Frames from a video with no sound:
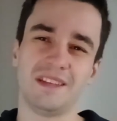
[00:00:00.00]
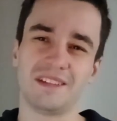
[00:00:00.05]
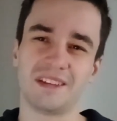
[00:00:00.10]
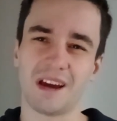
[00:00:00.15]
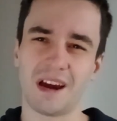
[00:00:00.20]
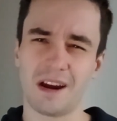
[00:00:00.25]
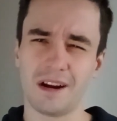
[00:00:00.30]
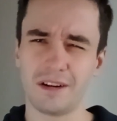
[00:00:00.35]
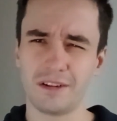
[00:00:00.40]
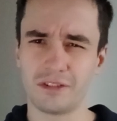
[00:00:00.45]
It's
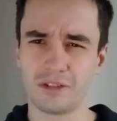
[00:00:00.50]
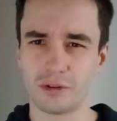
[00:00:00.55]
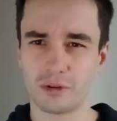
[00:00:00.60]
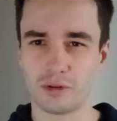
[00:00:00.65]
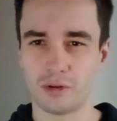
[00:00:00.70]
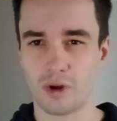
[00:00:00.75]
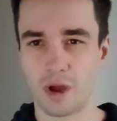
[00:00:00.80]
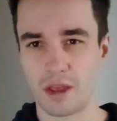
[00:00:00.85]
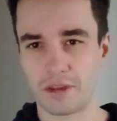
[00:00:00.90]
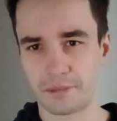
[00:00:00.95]
hard to
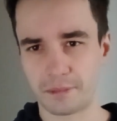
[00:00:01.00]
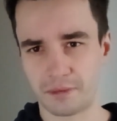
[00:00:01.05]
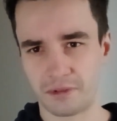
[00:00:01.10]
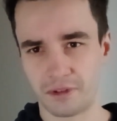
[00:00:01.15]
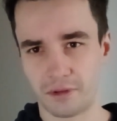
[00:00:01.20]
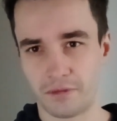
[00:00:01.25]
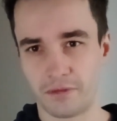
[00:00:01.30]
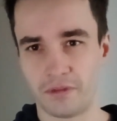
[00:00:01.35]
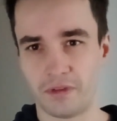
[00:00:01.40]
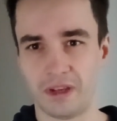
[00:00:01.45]
grasp
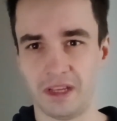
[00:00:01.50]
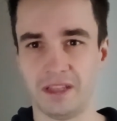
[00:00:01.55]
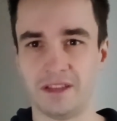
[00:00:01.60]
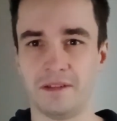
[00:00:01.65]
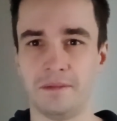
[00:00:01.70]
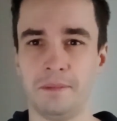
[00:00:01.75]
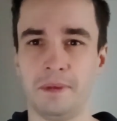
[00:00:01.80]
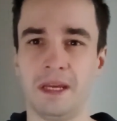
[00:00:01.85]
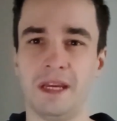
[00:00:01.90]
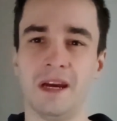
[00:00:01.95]
the
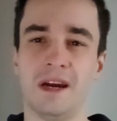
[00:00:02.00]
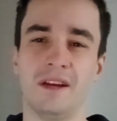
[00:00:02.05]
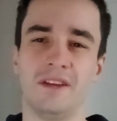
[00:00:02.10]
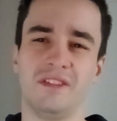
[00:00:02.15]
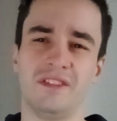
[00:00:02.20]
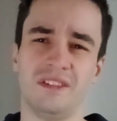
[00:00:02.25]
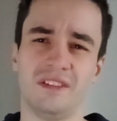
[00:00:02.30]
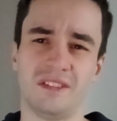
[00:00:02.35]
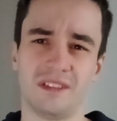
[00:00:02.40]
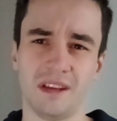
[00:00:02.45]
feed behind
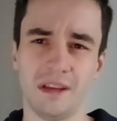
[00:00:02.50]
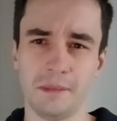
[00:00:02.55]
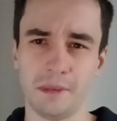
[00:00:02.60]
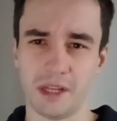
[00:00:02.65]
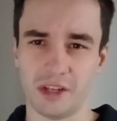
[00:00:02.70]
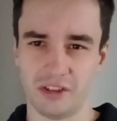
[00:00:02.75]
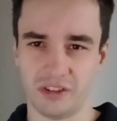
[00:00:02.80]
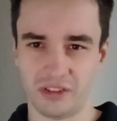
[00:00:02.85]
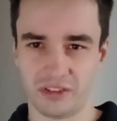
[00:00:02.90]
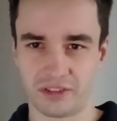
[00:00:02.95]
these
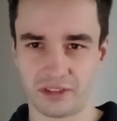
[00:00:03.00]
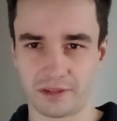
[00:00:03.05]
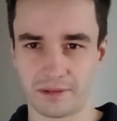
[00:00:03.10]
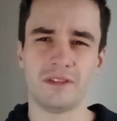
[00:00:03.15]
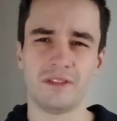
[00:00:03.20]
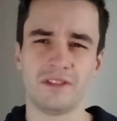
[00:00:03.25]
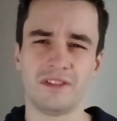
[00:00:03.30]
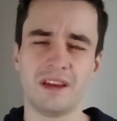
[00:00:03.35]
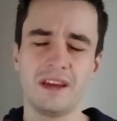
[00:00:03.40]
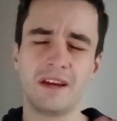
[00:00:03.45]
images.
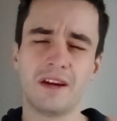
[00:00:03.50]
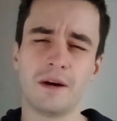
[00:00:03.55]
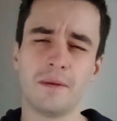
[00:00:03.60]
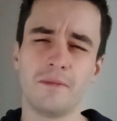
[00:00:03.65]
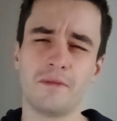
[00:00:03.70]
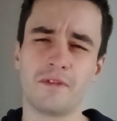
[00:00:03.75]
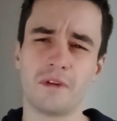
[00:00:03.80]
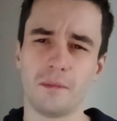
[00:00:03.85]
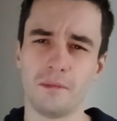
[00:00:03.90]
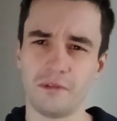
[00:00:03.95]
They
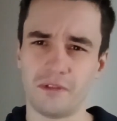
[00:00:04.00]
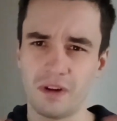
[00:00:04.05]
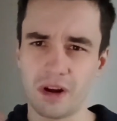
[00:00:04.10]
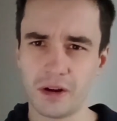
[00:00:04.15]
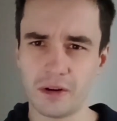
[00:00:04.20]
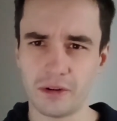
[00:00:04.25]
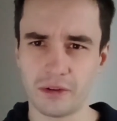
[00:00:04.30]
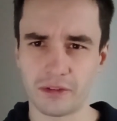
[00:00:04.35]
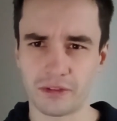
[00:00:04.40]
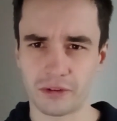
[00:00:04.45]
come from
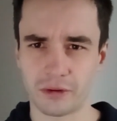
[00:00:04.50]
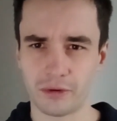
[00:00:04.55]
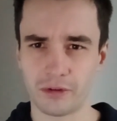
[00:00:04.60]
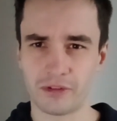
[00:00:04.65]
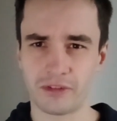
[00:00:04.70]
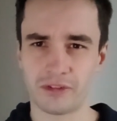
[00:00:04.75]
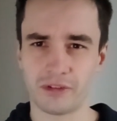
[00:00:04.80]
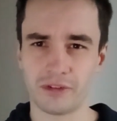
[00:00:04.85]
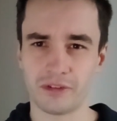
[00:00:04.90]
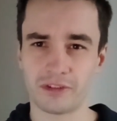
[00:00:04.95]
various
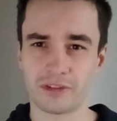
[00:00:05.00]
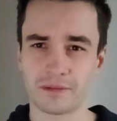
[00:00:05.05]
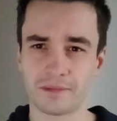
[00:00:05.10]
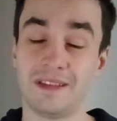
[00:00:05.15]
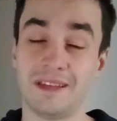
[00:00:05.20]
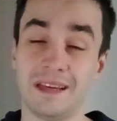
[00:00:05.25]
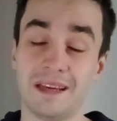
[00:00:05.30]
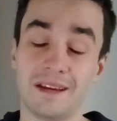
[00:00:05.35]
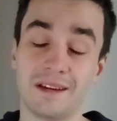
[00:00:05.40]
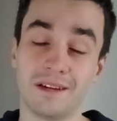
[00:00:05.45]
sources,
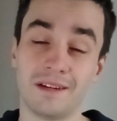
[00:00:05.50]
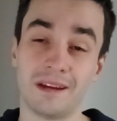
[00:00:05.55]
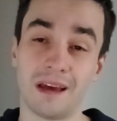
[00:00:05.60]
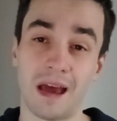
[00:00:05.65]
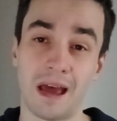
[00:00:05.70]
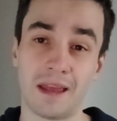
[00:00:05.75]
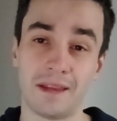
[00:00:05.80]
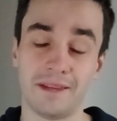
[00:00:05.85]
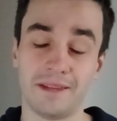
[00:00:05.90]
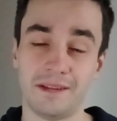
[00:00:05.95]
taken
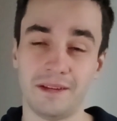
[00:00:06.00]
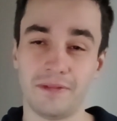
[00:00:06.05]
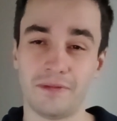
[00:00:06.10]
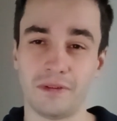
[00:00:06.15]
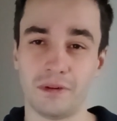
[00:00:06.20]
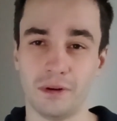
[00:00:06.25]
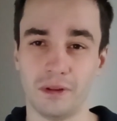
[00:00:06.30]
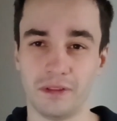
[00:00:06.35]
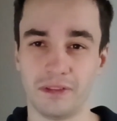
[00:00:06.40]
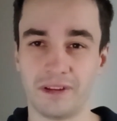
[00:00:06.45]
at
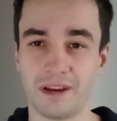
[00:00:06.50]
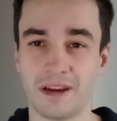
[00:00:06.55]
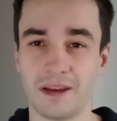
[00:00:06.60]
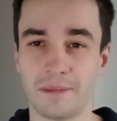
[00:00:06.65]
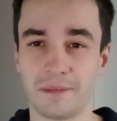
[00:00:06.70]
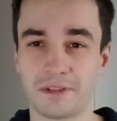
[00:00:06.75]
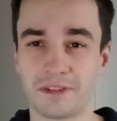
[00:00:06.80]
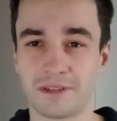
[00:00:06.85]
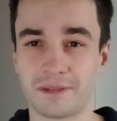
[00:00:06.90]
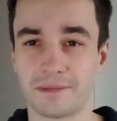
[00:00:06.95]
different
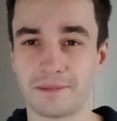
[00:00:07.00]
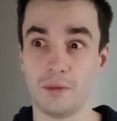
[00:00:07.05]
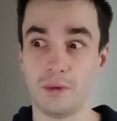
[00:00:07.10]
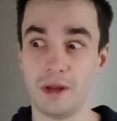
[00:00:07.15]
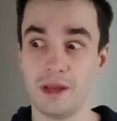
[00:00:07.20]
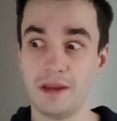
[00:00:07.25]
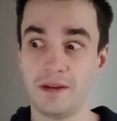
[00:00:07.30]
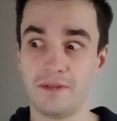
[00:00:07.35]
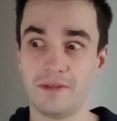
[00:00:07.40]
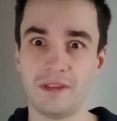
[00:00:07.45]
times,
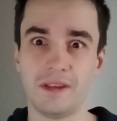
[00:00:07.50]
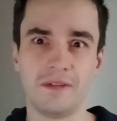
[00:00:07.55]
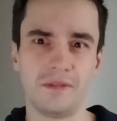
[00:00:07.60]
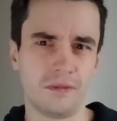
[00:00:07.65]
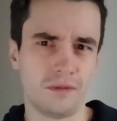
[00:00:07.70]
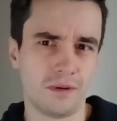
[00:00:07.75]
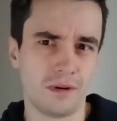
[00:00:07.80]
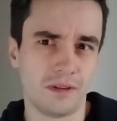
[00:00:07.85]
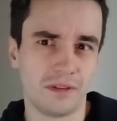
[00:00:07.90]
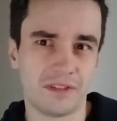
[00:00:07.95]
with
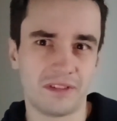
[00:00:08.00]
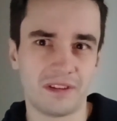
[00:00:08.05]
different